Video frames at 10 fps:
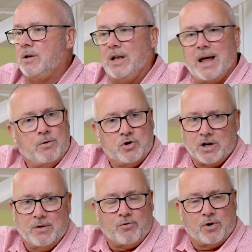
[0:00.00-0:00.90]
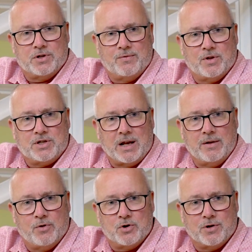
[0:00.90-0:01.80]
lounging in front of the
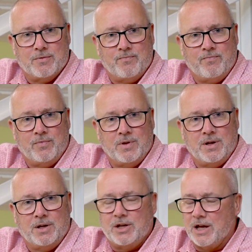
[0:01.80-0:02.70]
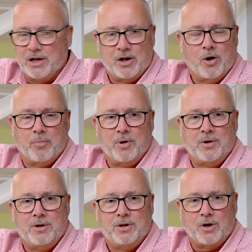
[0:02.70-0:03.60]
television, getting up,
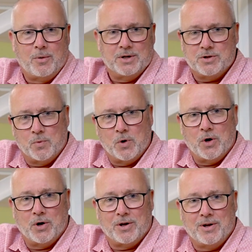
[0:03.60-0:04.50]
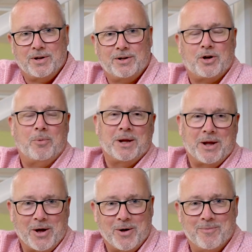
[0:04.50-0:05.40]
going to work, coming
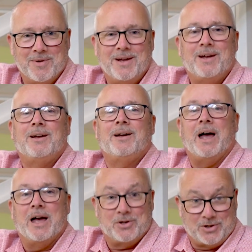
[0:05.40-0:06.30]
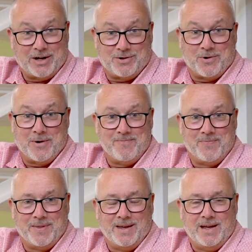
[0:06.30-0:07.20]
home, etc.
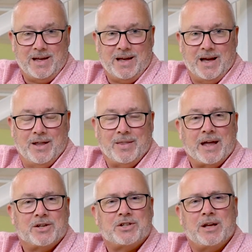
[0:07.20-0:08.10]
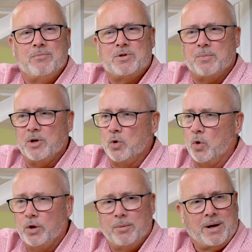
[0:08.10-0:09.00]
And that seemed to be
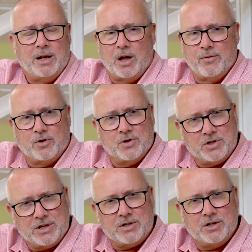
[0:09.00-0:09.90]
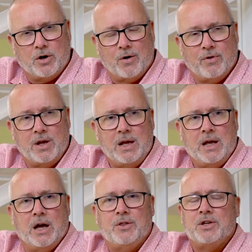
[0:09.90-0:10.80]
all that my life consisted of.
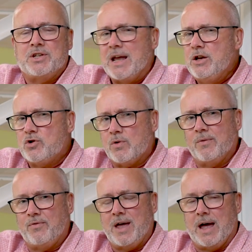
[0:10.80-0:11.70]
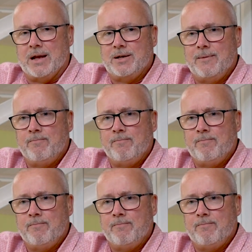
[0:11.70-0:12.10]
And the danger of that